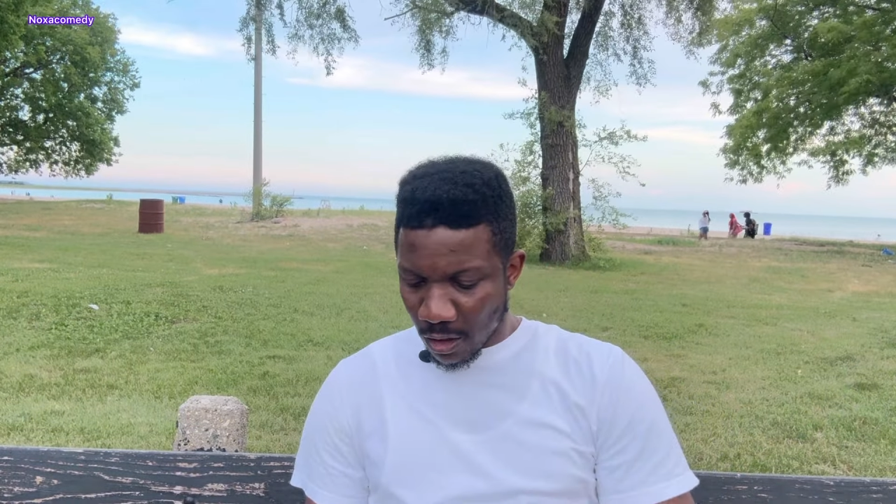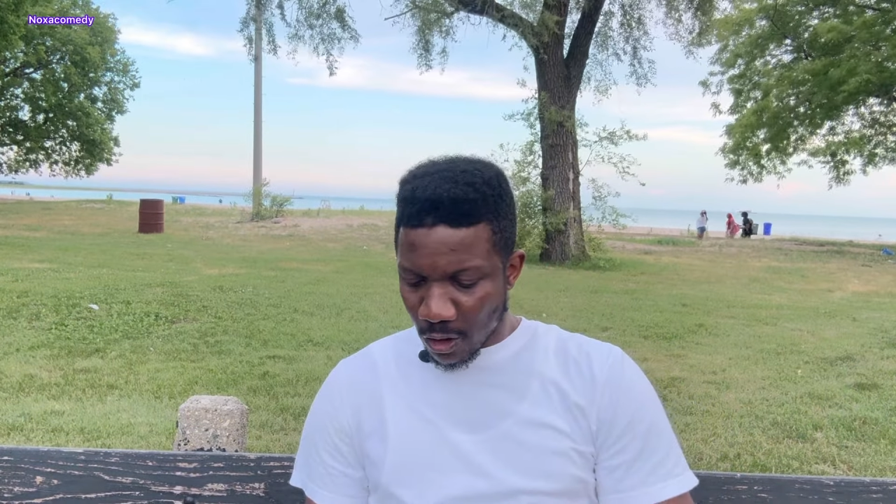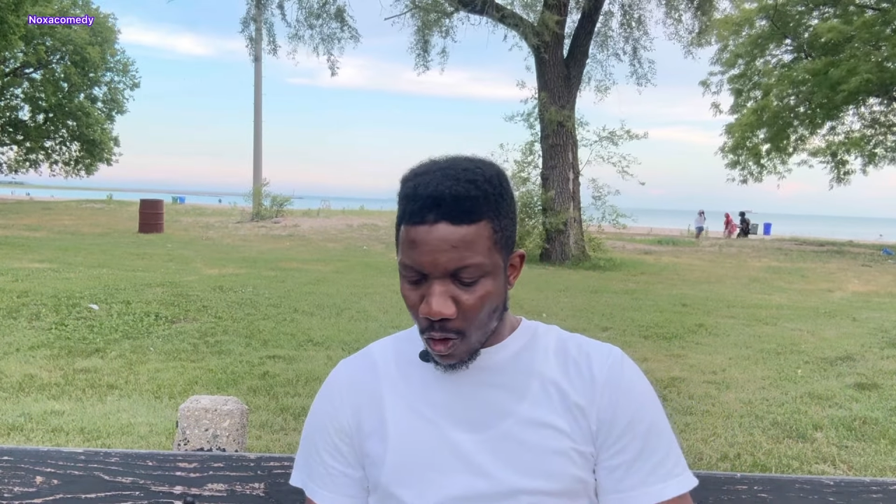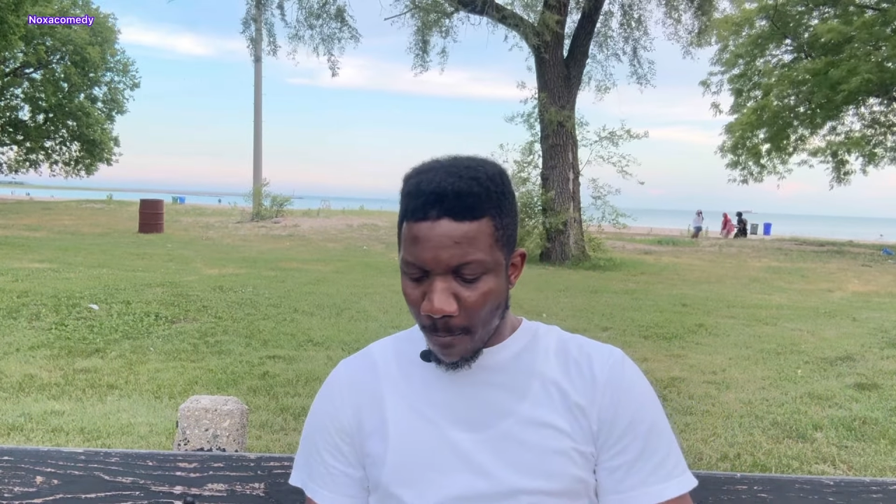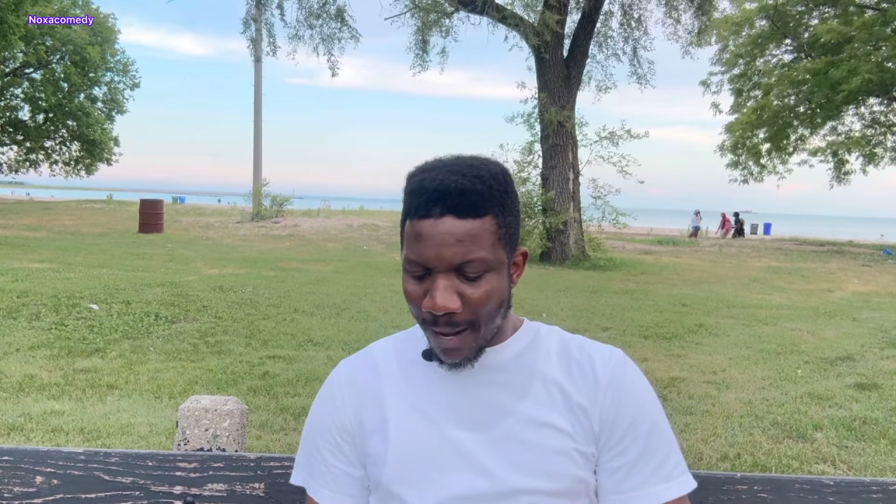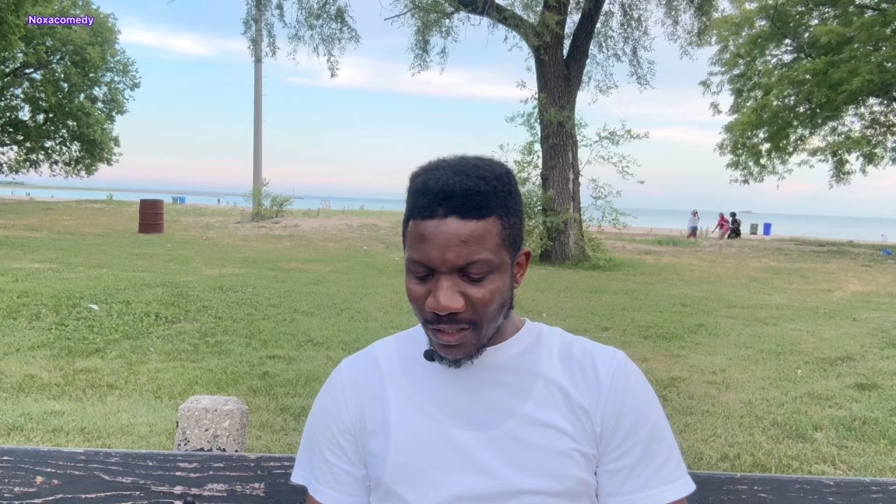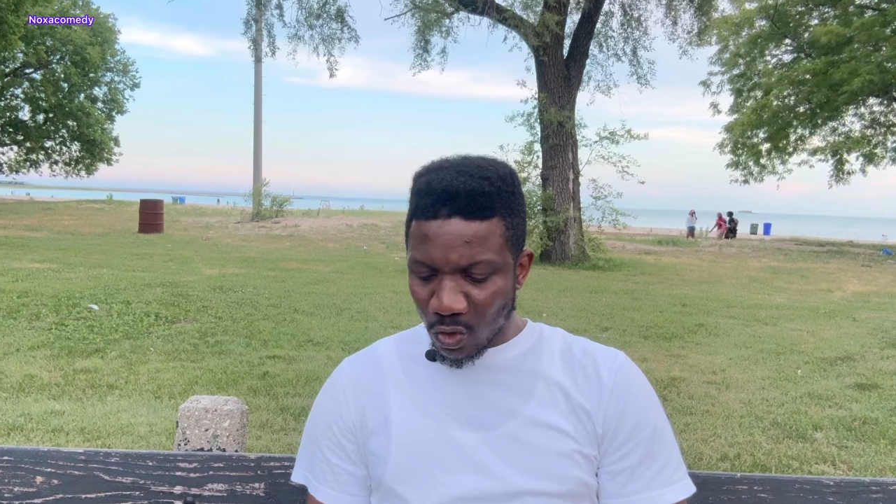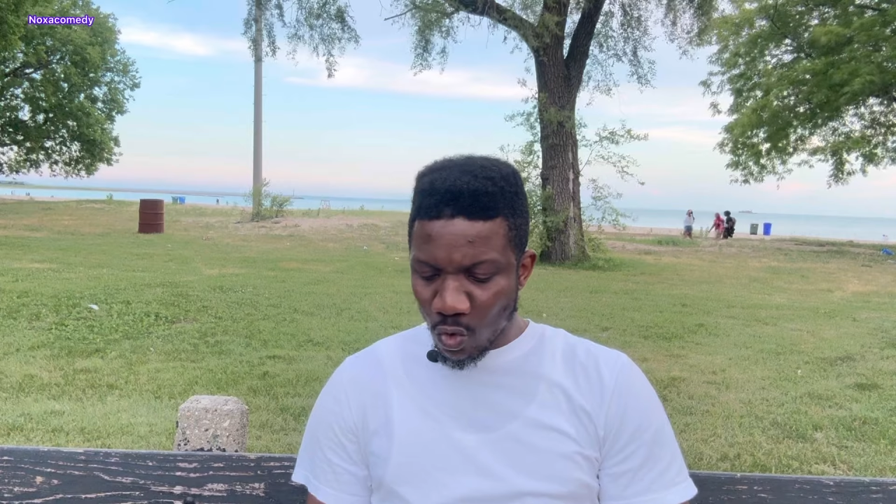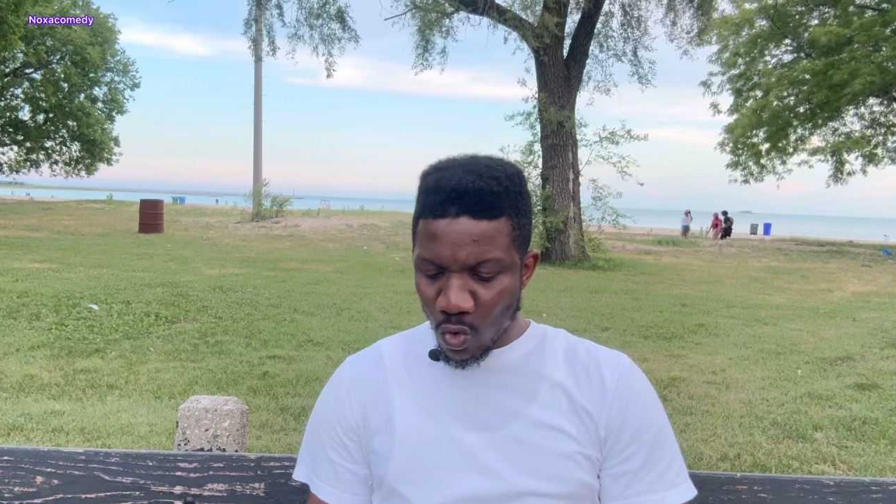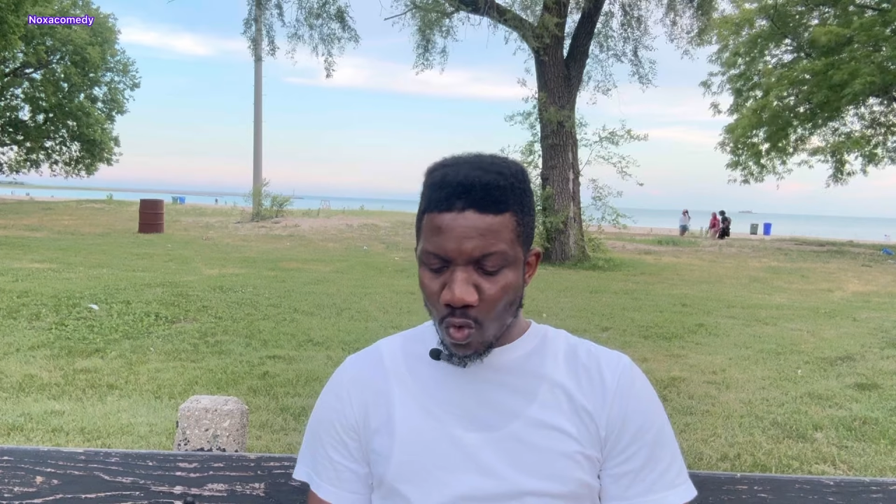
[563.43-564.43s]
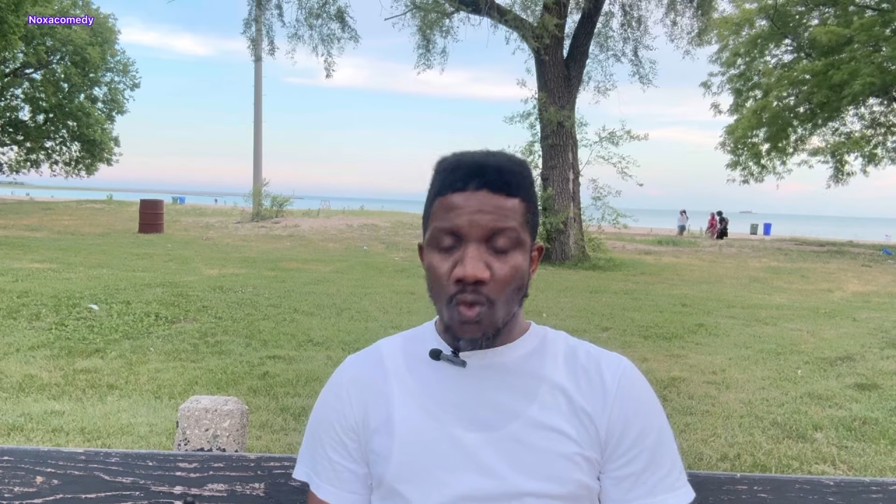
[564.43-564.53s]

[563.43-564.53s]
Number two,